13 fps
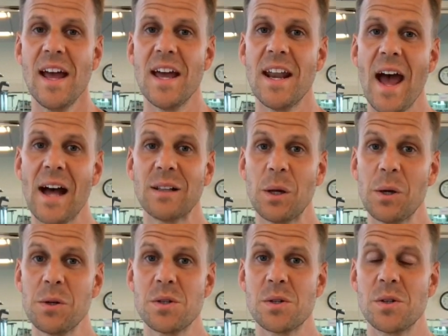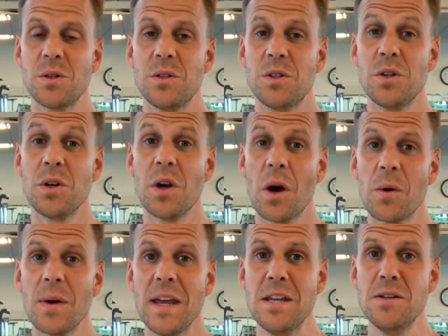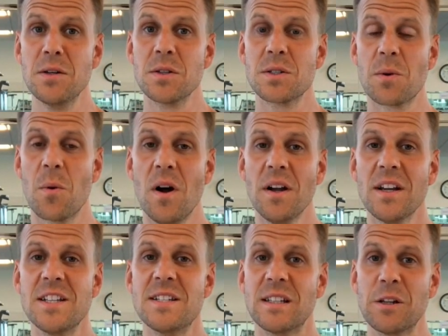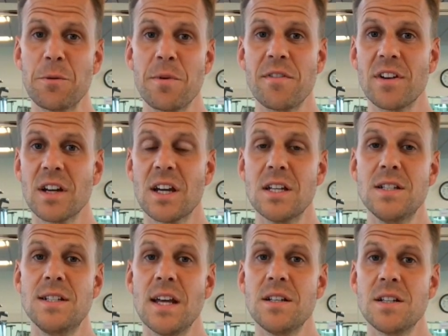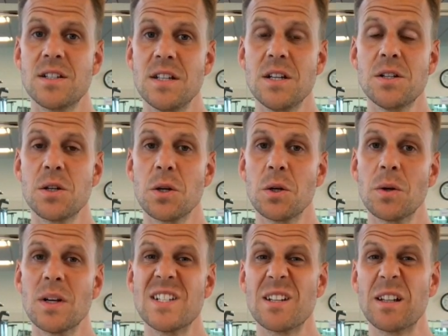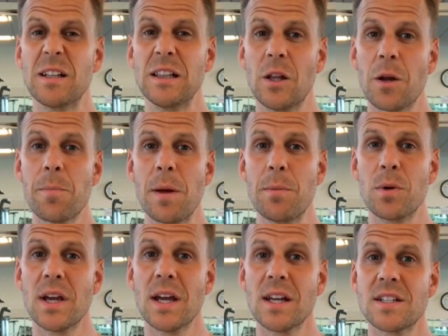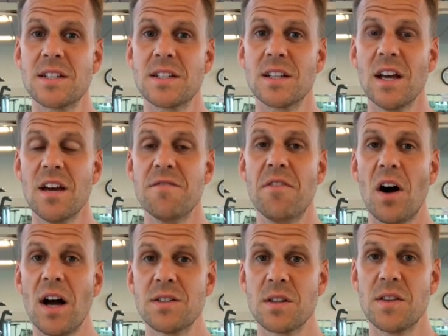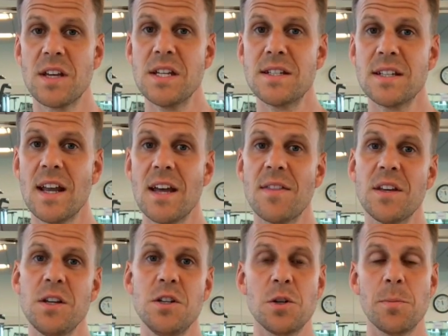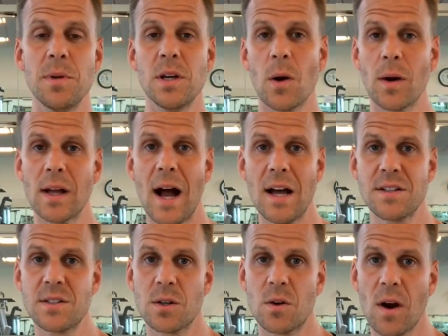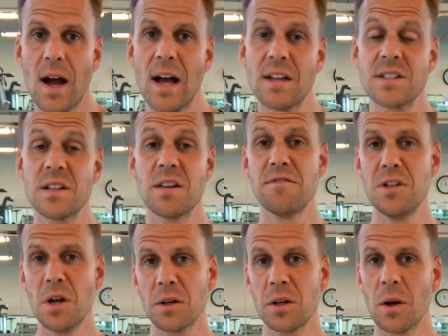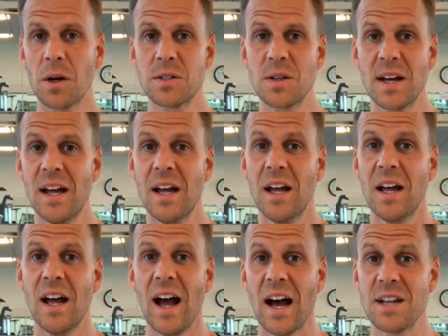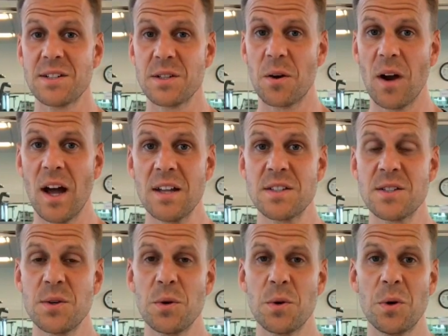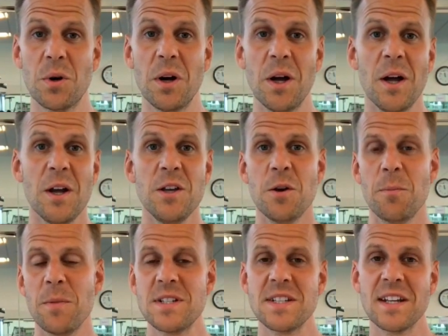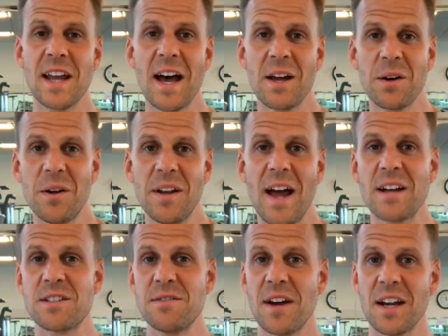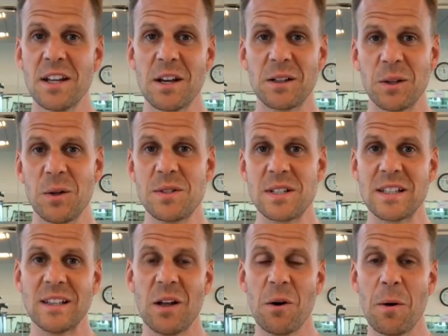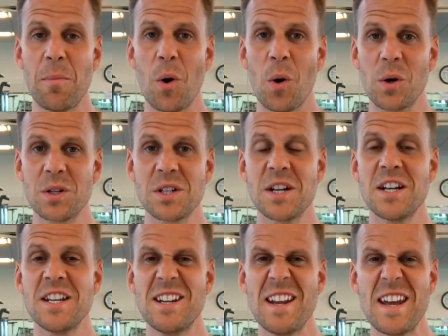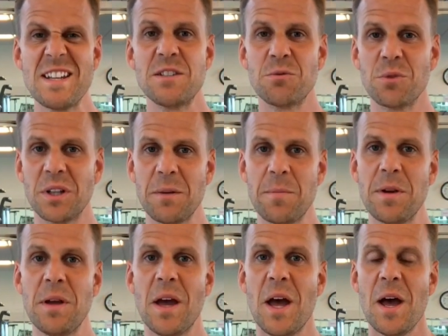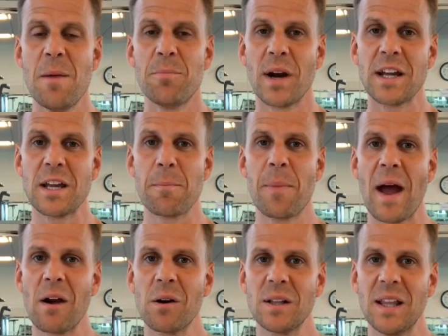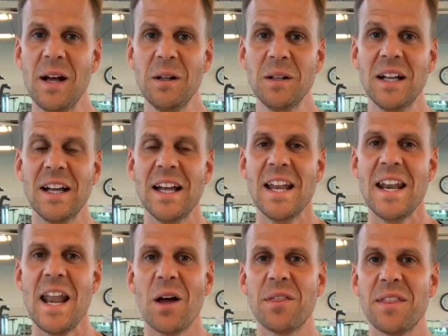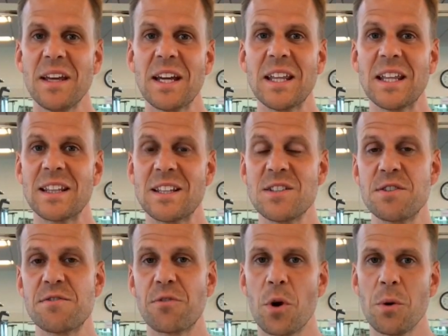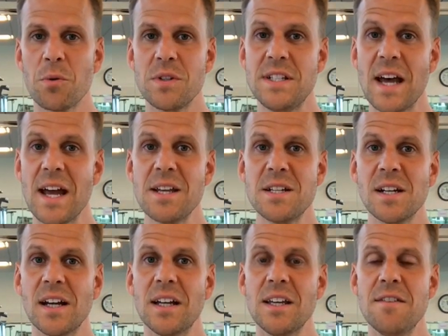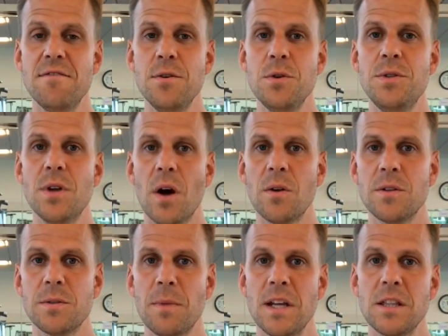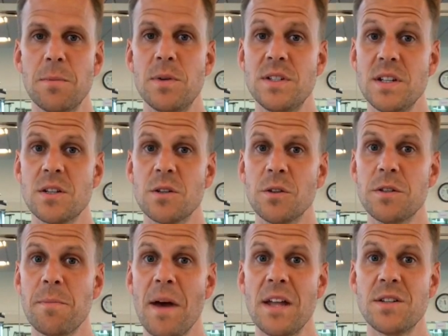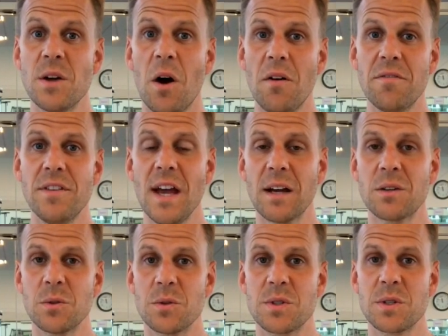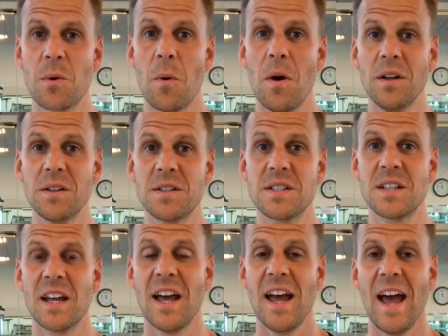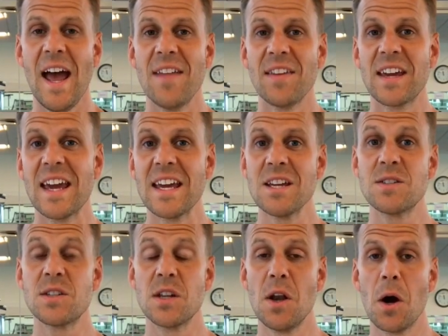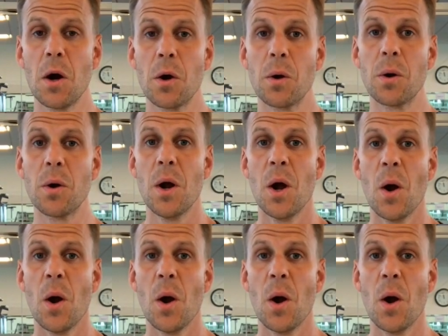and how low you go in your squat. It's a little bit of a contentious issue as a lot of people get advice on the internet that you should be going ass to grass, and if you're not going to ass to grass, you're missing out on activating your glutes, the lower portion. You need to really be breaking parallel. Now I think this is fraught with danger if you don't meet the positional demands of the actual squats, and the key is to know